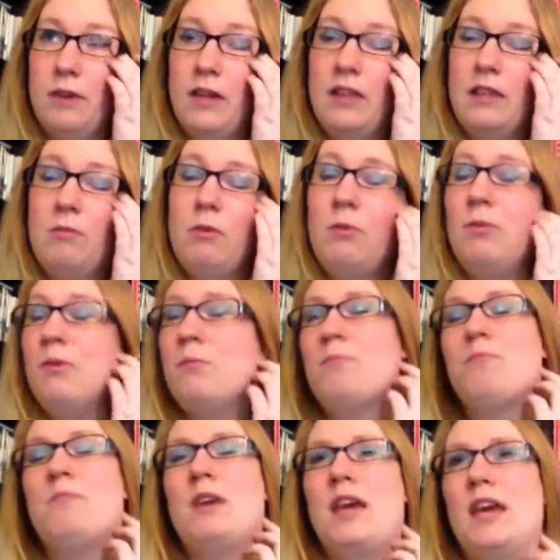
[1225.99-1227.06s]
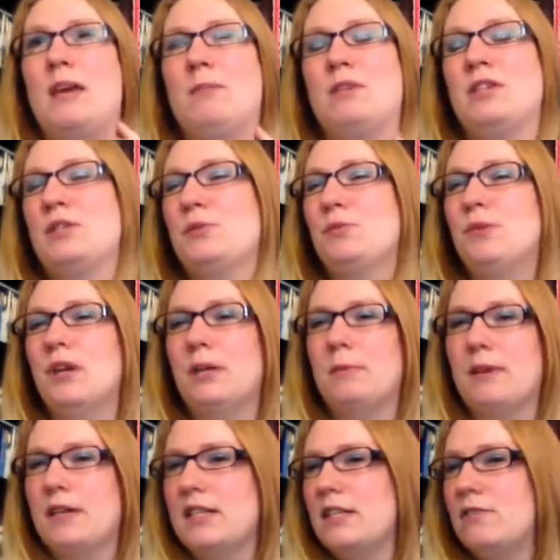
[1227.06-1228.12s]
I think we were maybe 20
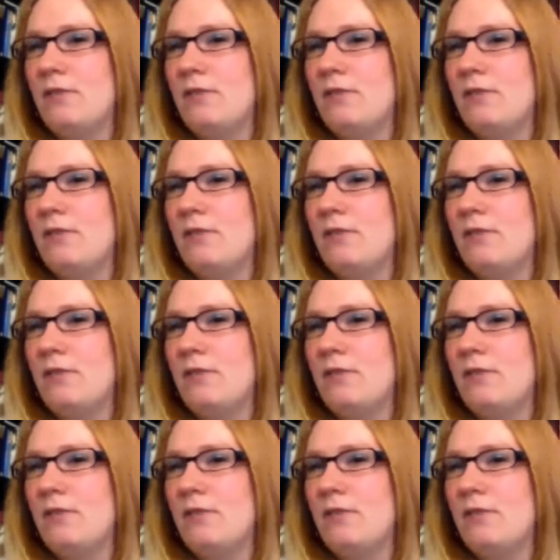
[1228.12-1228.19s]
minutes